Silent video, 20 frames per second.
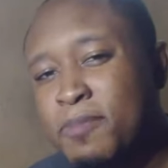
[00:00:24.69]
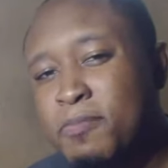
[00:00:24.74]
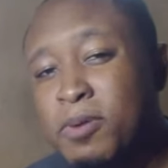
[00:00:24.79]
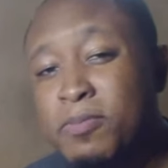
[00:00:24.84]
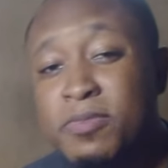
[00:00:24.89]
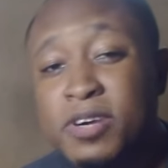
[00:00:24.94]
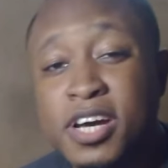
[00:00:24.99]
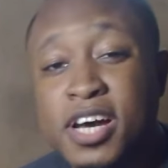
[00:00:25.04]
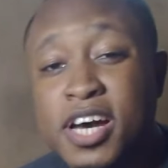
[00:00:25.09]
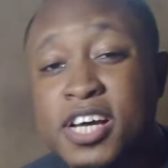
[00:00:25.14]

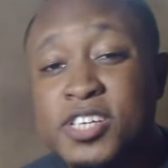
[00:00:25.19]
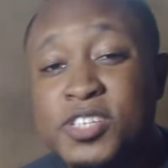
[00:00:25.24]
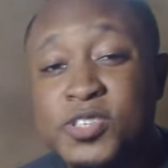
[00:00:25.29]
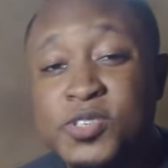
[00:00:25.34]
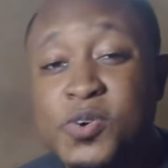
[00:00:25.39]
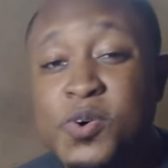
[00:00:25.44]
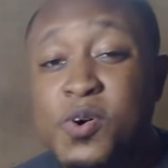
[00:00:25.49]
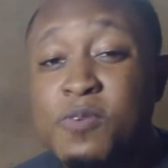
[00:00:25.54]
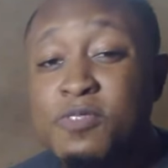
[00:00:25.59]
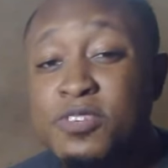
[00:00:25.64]
Remember, guys,
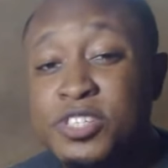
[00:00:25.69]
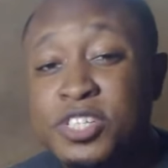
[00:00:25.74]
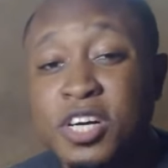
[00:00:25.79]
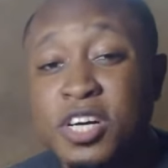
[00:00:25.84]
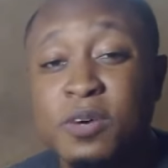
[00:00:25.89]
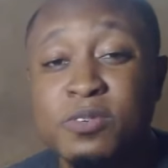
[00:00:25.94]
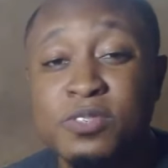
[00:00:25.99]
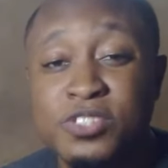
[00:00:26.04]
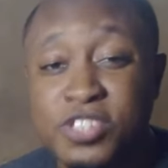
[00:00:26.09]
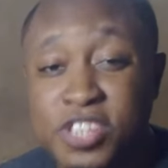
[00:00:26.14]
go over and check
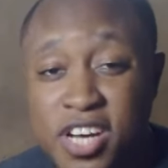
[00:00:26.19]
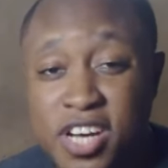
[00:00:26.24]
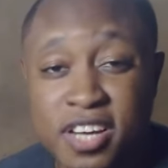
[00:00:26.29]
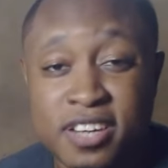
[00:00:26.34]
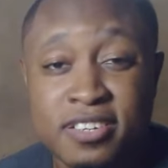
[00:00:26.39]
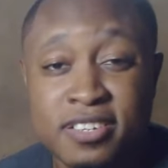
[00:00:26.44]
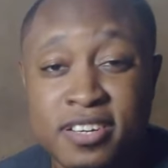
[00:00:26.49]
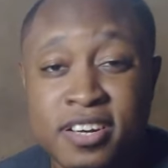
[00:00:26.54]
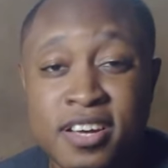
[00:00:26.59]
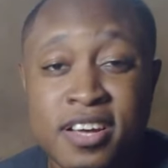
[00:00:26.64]
out his
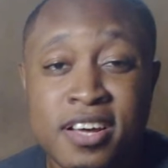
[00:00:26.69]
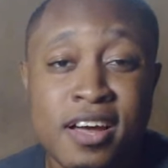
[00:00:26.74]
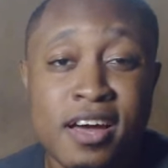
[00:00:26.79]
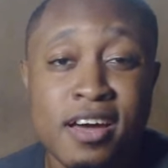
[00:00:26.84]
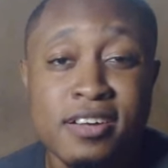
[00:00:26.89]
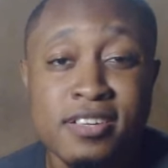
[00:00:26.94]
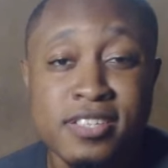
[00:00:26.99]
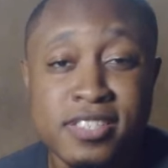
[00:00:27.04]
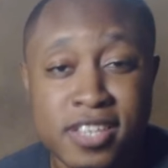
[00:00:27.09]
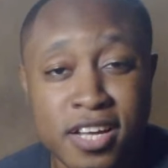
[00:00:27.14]
channel
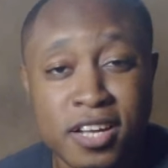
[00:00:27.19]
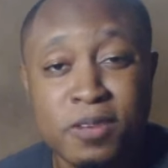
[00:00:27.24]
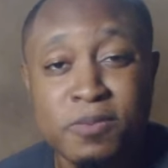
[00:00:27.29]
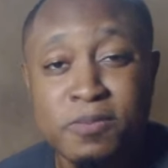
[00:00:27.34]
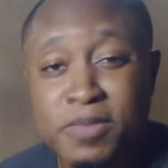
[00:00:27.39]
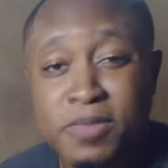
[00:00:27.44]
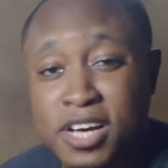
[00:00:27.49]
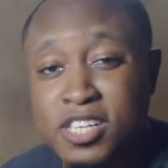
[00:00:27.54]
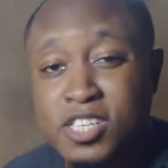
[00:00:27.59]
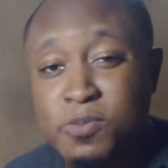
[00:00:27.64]
and tell him
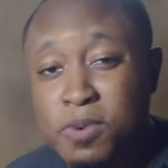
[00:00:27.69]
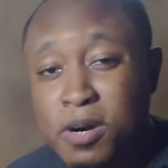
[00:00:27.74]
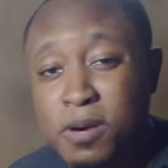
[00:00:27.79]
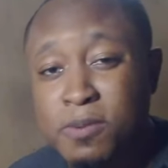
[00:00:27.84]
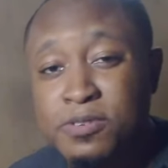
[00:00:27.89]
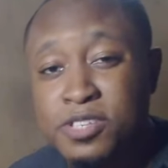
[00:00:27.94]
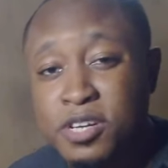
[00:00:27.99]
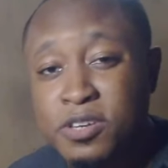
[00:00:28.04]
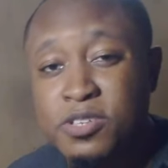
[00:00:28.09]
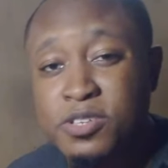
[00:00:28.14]
that's where I'm
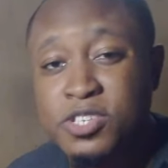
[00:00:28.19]
going to send.